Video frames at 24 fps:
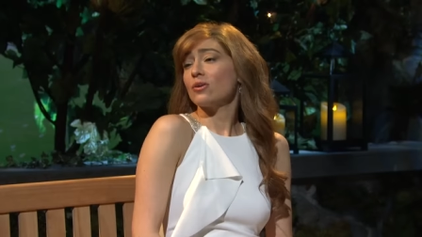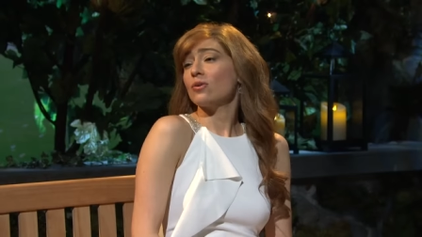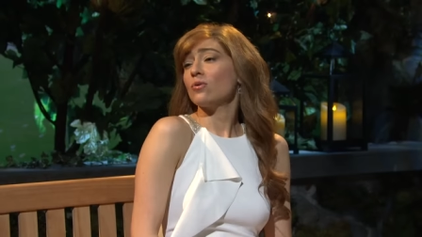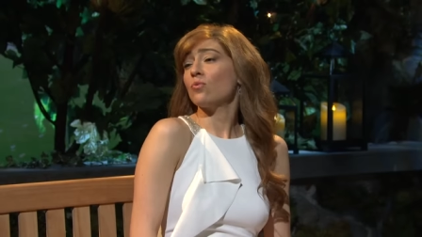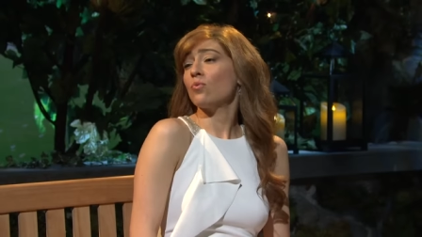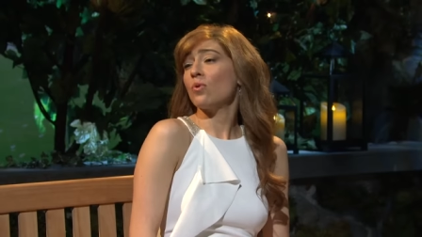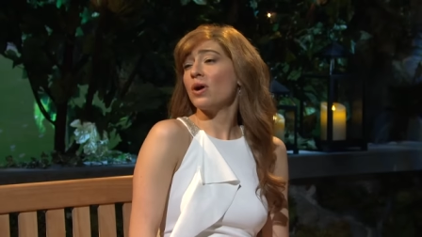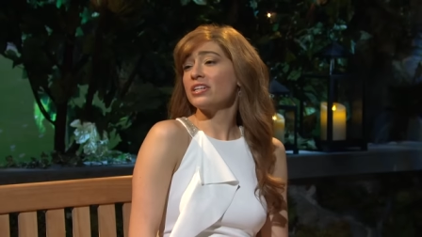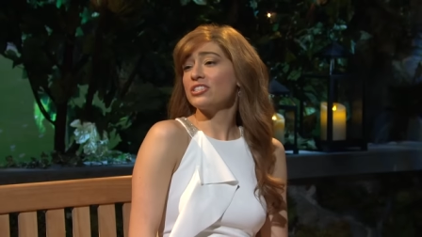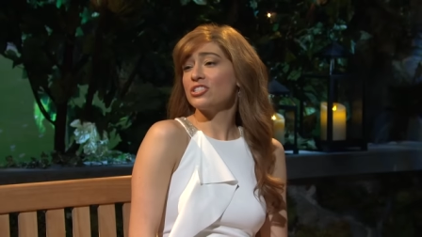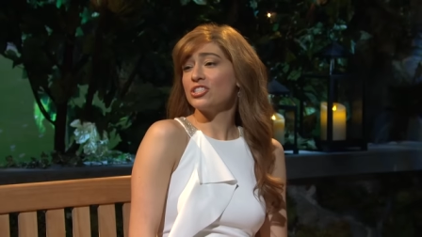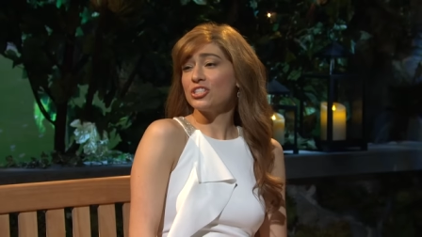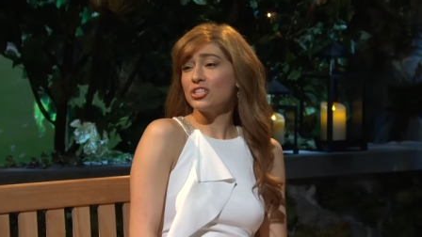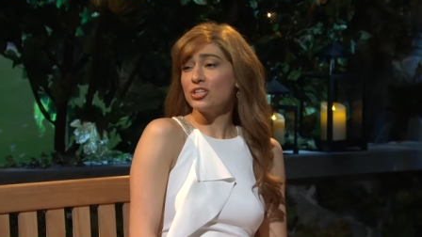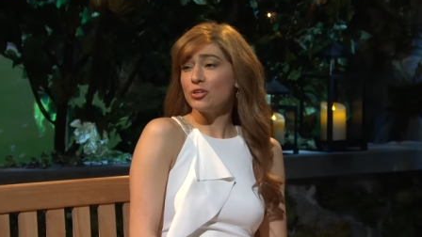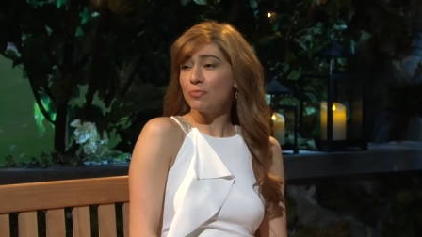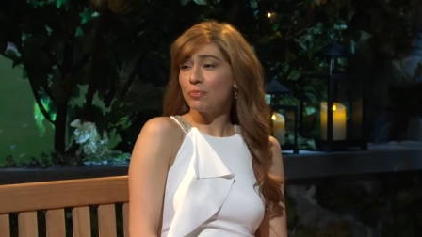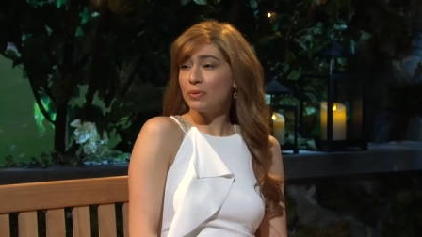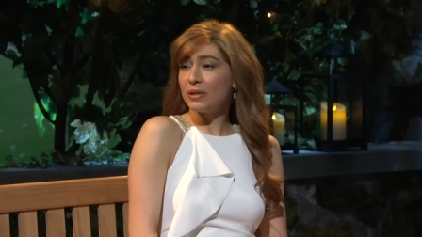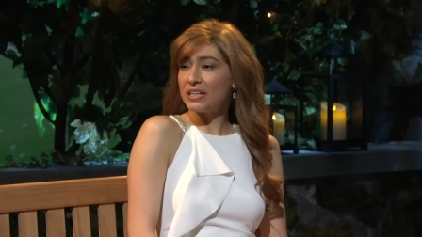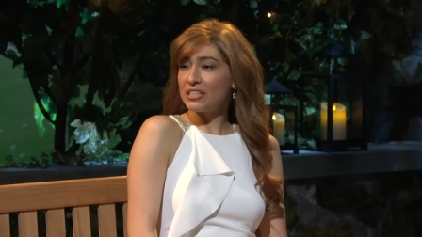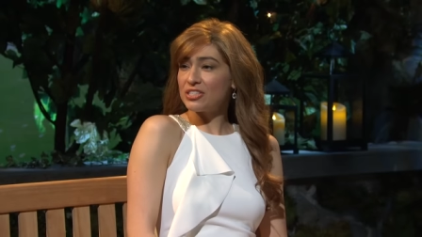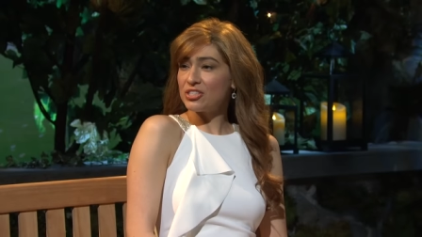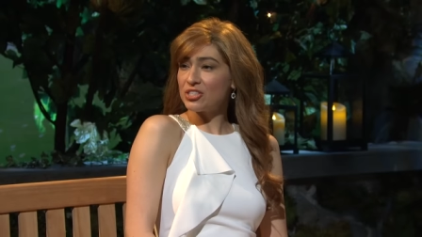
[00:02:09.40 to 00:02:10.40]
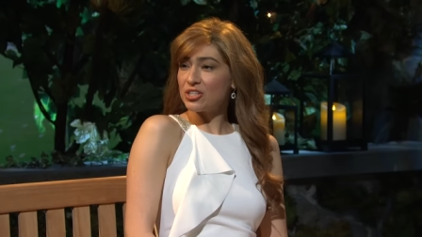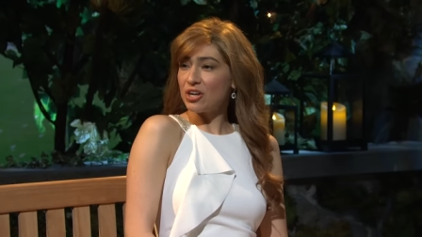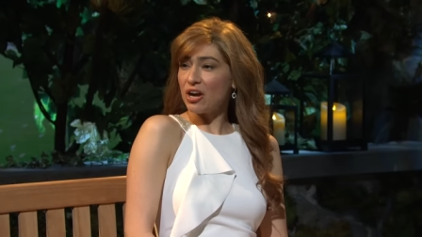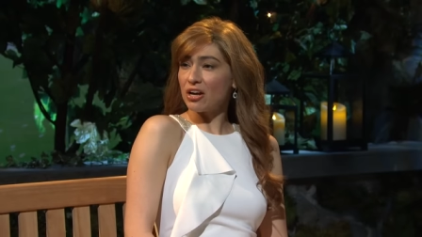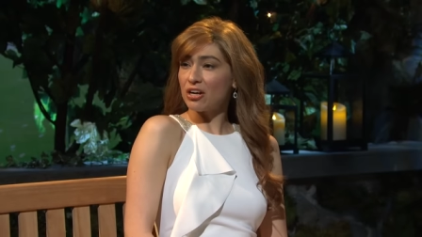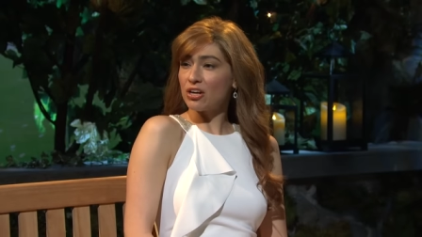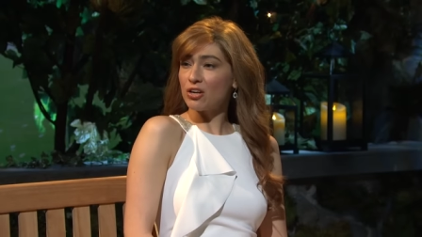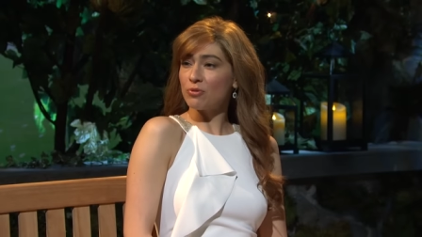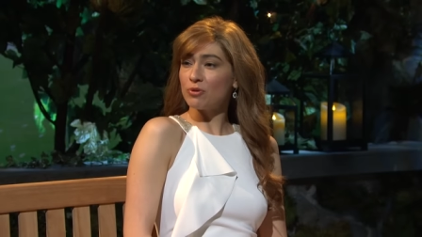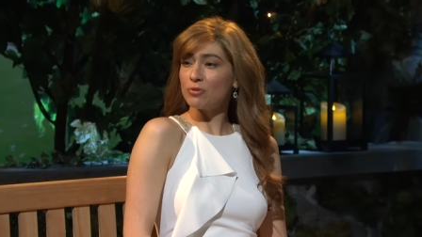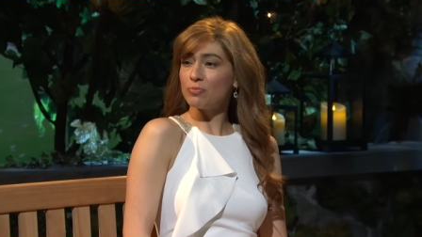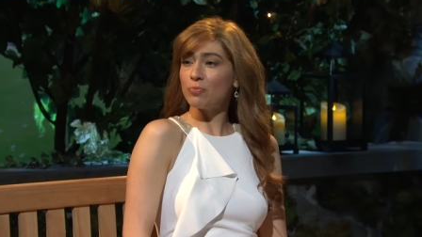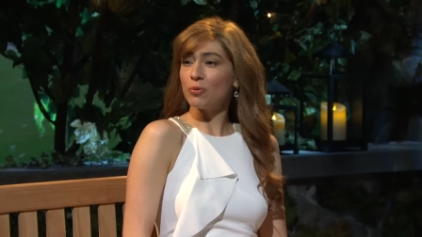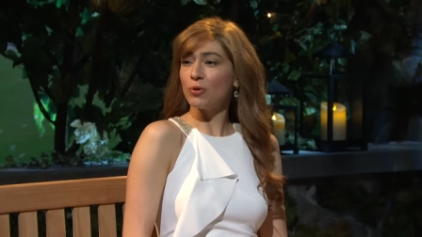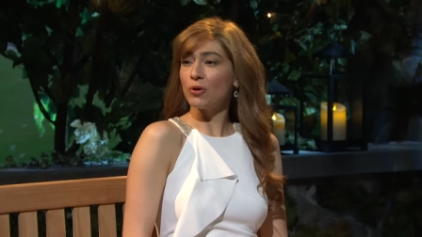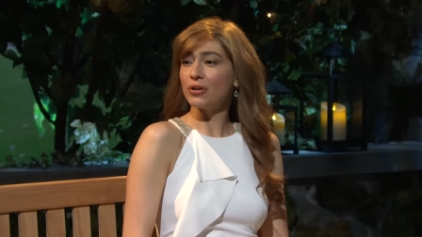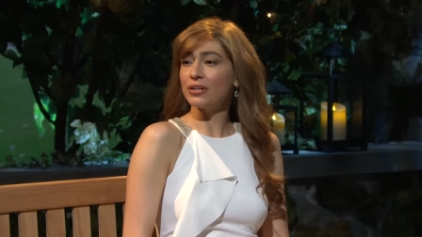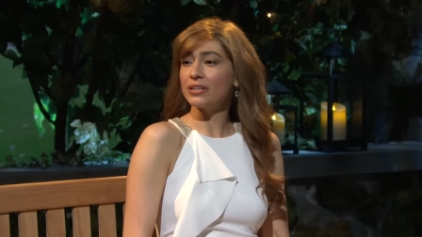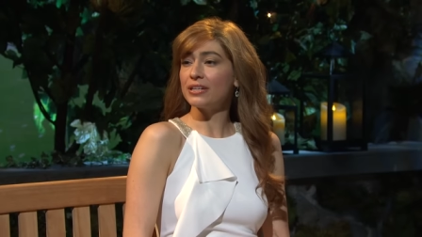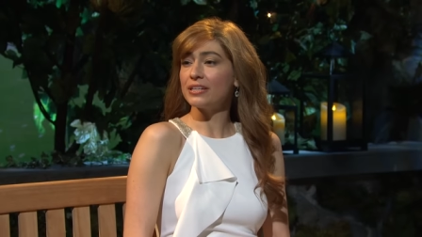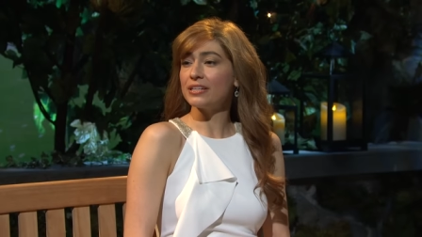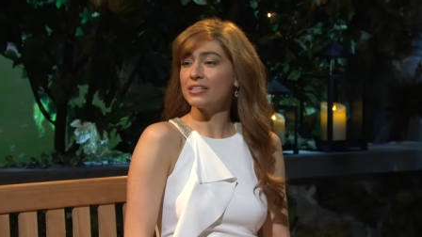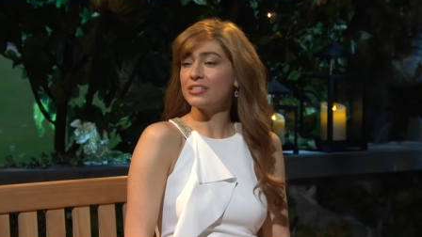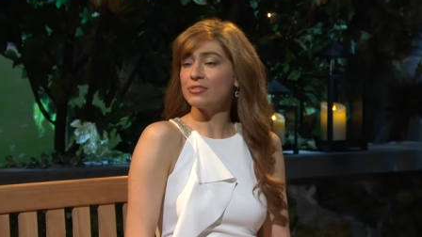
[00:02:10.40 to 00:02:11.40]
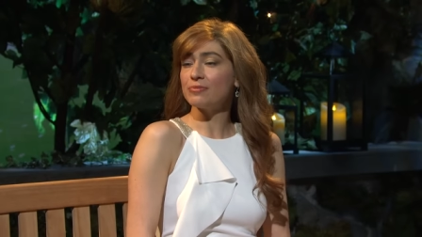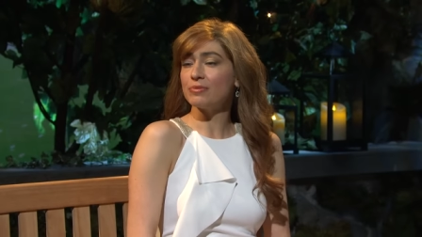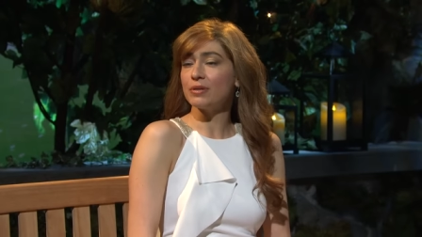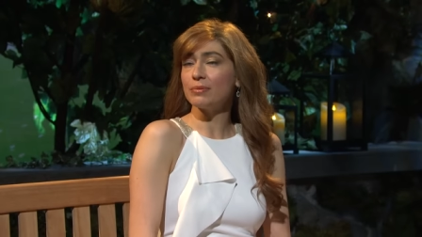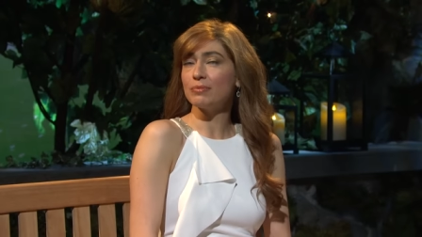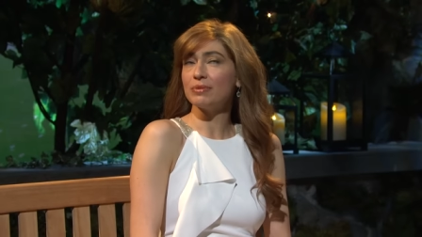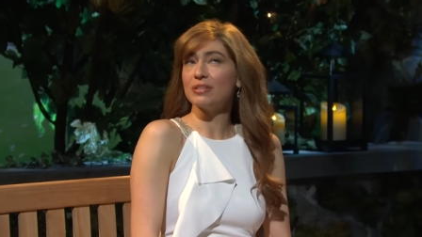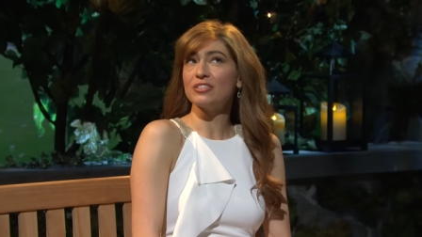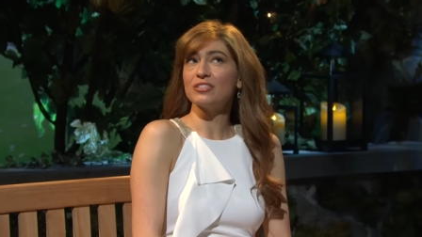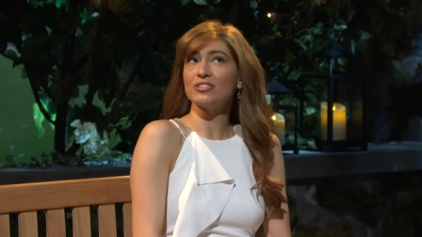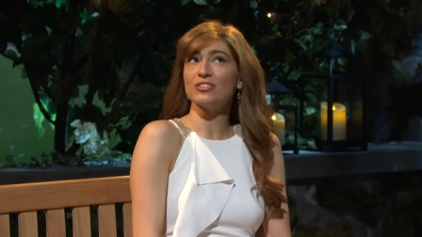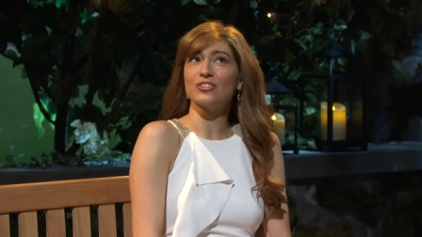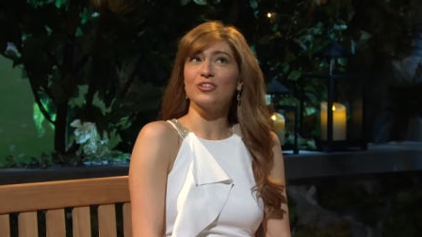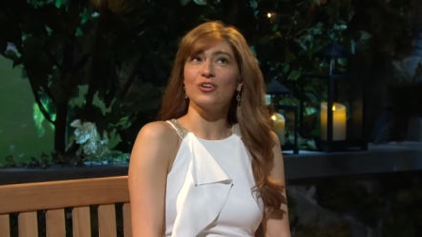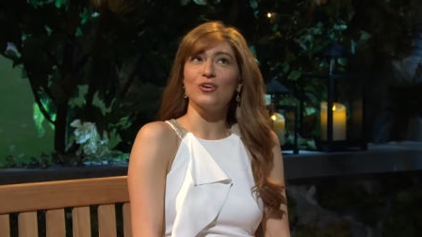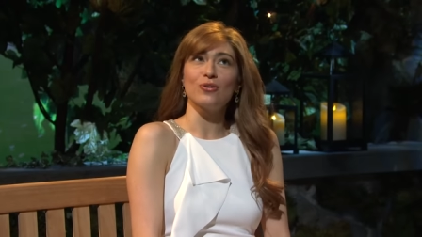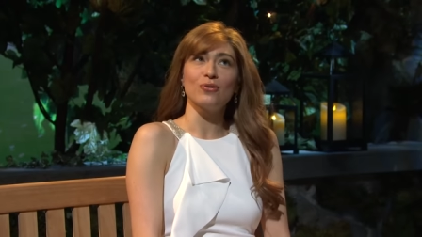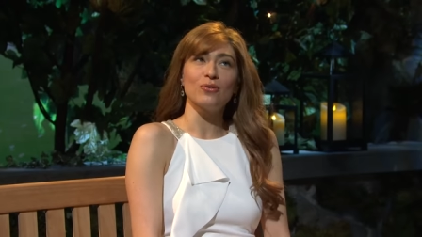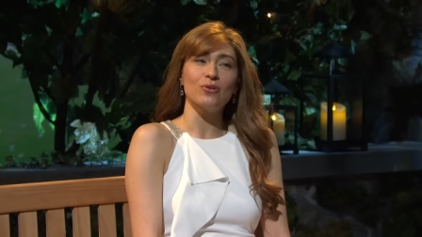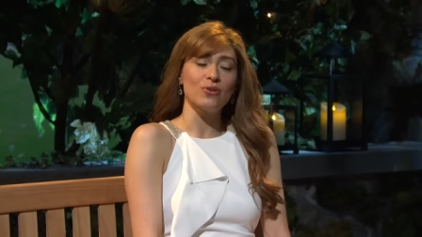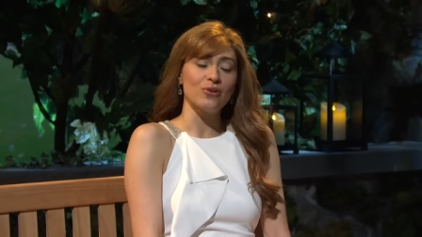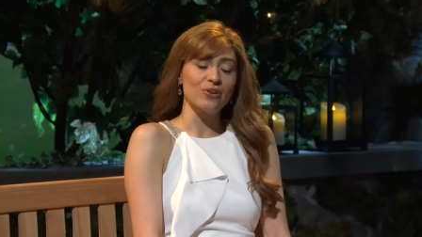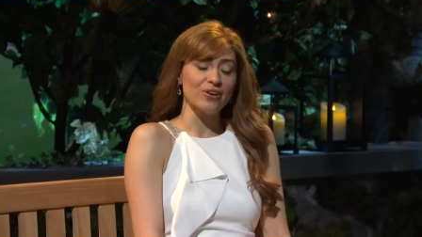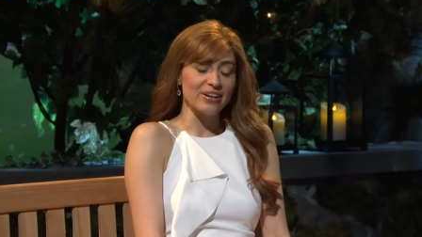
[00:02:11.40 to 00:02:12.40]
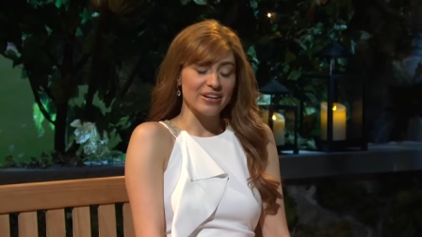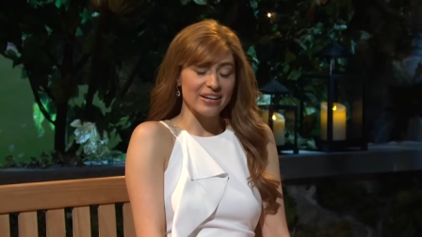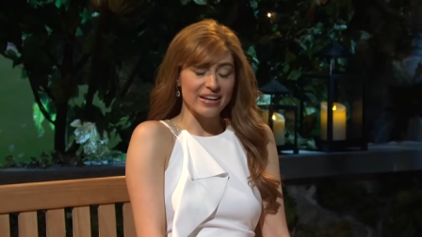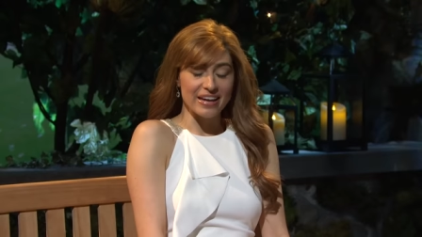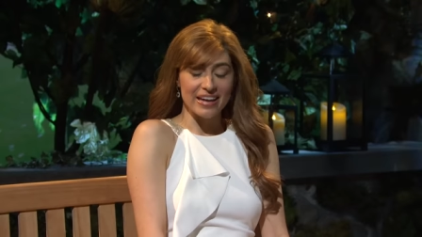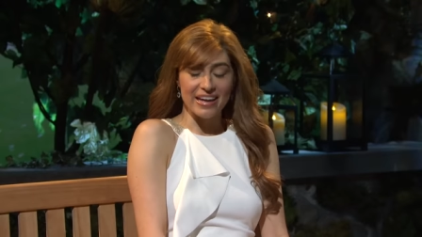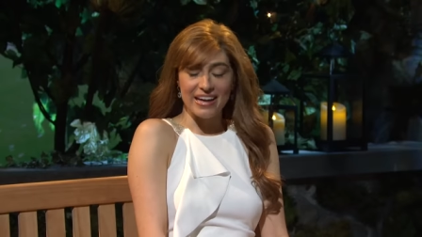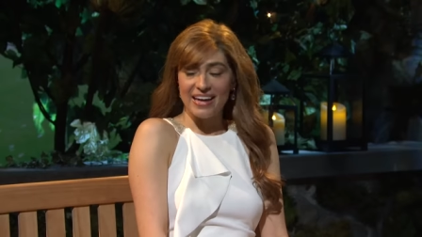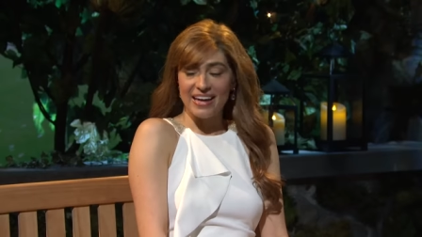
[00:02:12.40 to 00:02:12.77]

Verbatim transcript: Watching you play soccer with poor kids made me so horny.